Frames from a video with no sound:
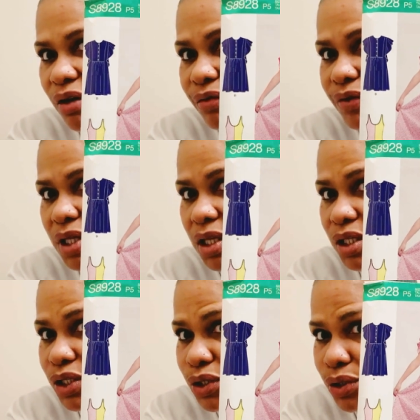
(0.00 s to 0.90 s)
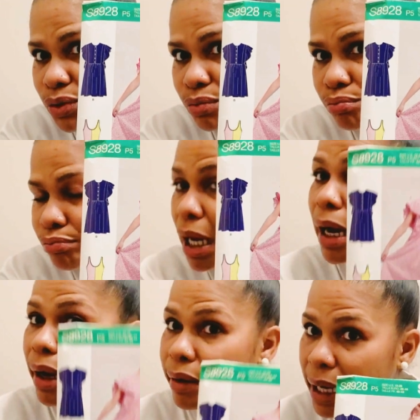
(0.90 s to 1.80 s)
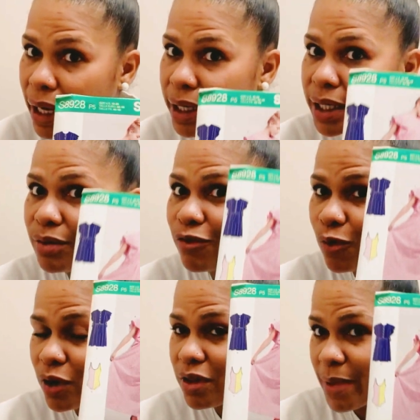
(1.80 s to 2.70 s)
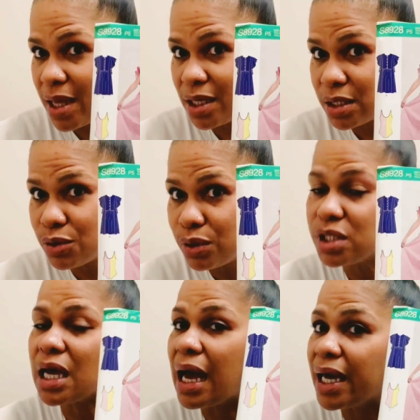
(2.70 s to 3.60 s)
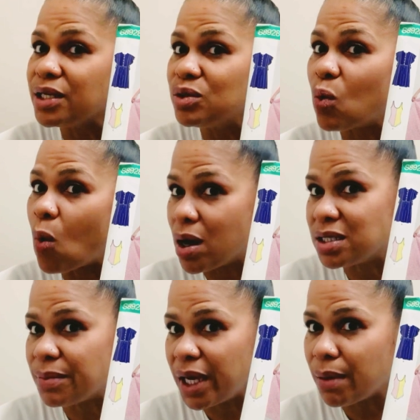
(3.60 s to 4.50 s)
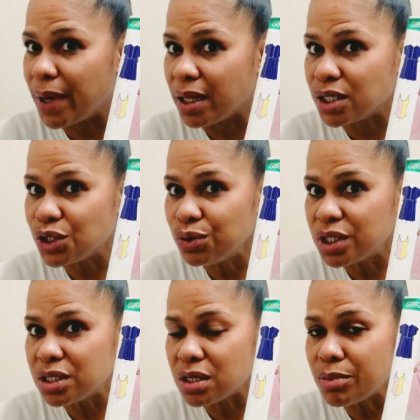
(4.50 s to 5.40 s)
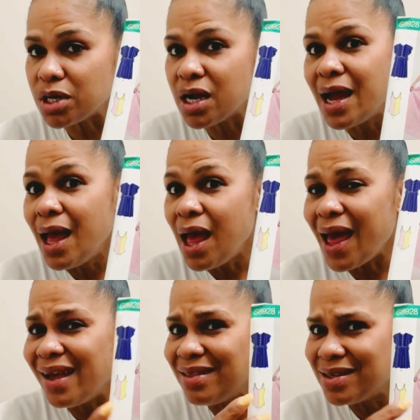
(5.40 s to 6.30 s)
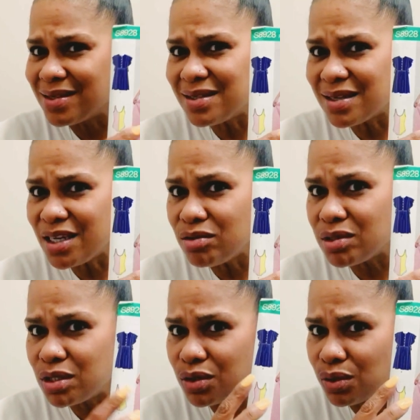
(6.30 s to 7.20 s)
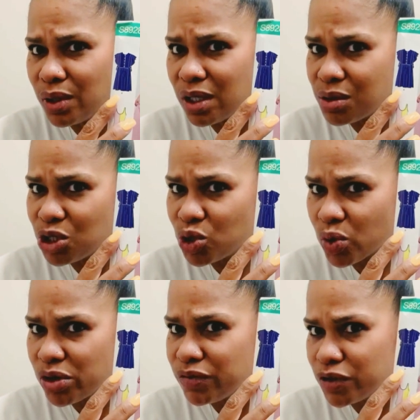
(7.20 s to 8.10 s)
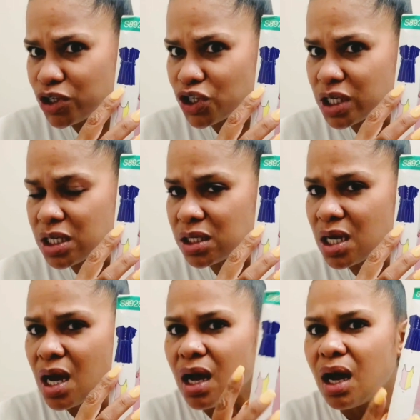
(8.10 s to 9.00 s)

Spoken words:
of the two, I got it for the bathing suit because I want to make a bathing suit this summer. And this is cute too in the shorter version.